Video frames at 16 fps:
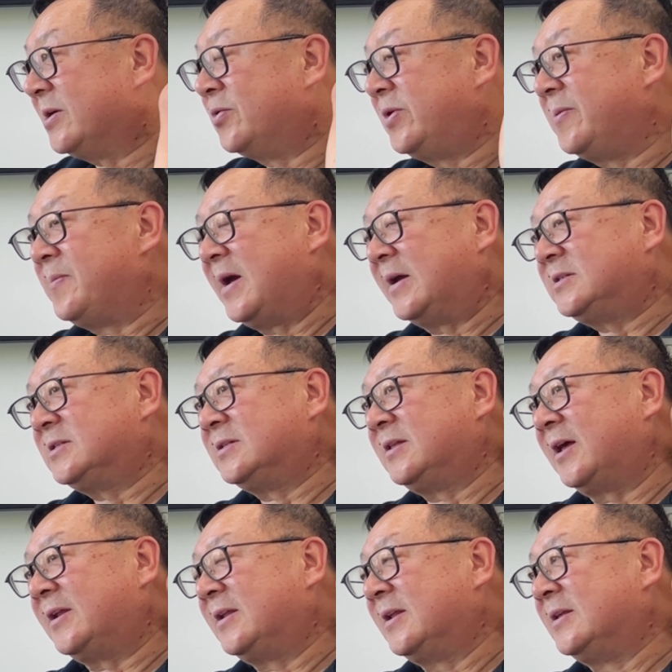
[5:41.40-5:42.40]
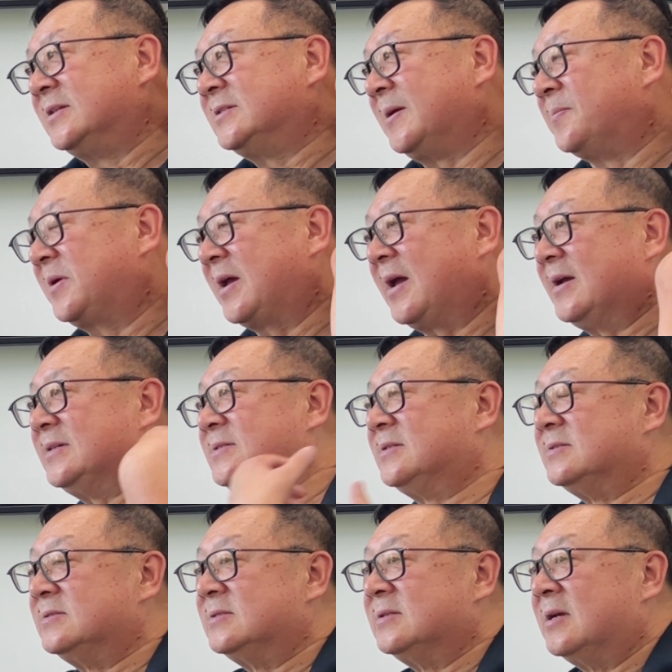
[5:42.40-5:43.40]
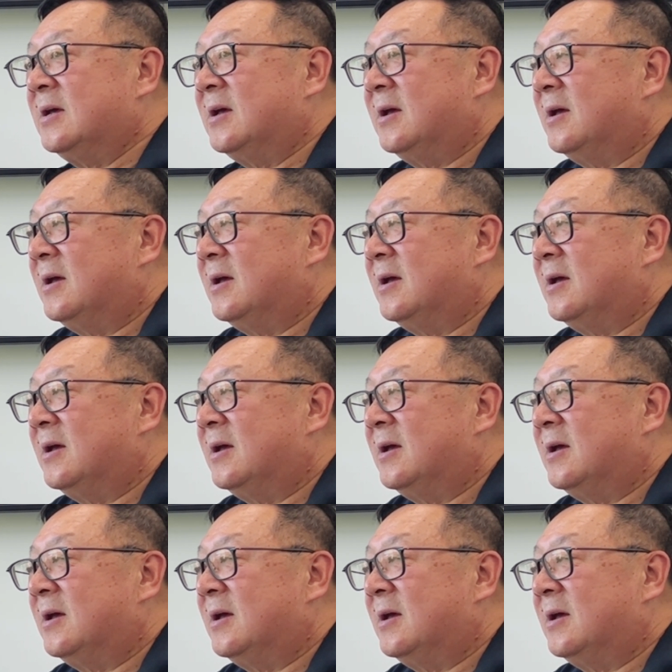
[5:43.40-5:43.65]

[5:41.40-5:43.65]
would imagine that in some cases,